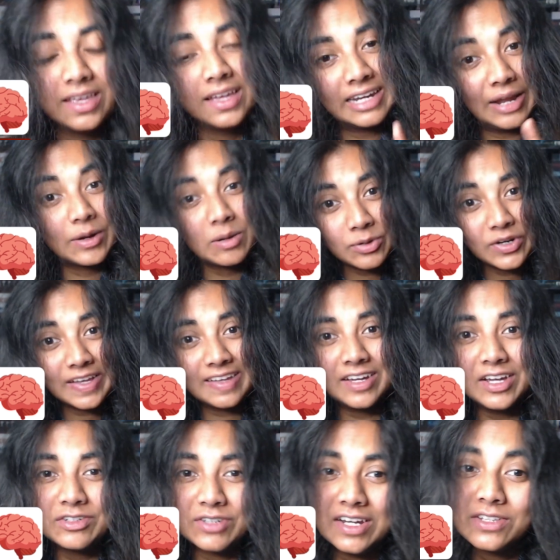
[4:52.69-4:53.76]
Now carbonic
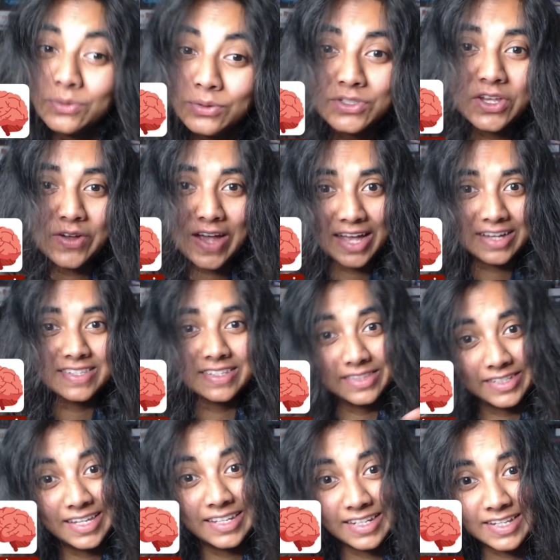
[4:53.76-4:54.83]
anhydrase also acts in the
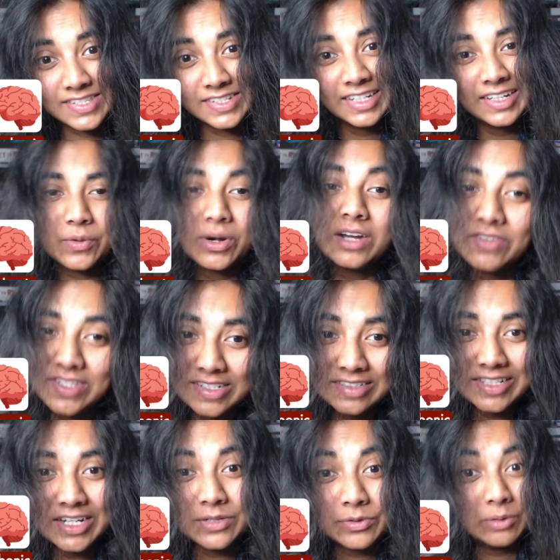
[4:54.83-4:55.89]
kidneys, where it
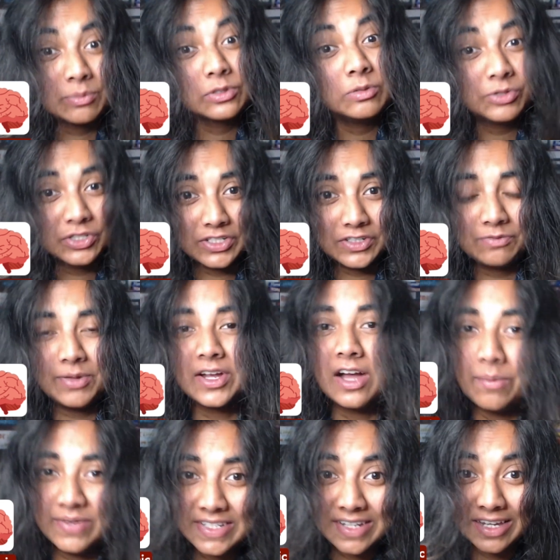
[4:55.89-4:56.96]
facilitates reabsorption of
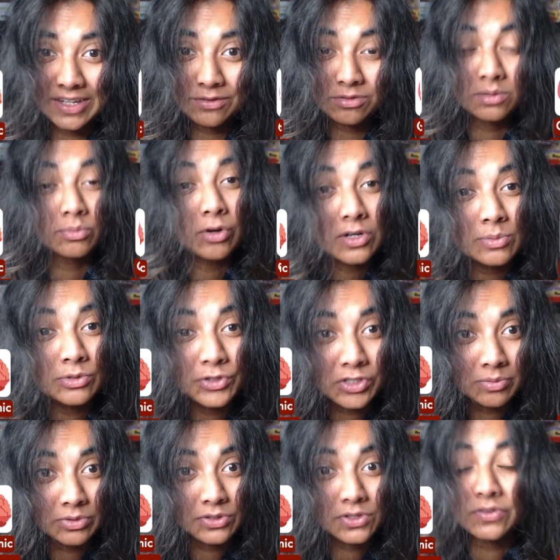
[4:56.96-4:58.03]
bicarbonate ion from the proximal
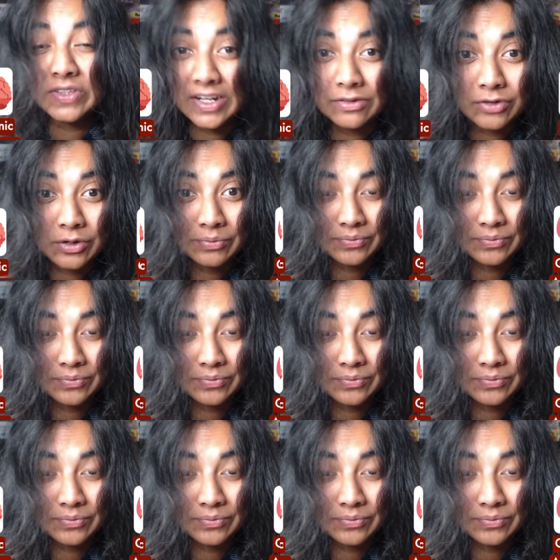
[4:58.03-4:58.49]
tubules of the nephron.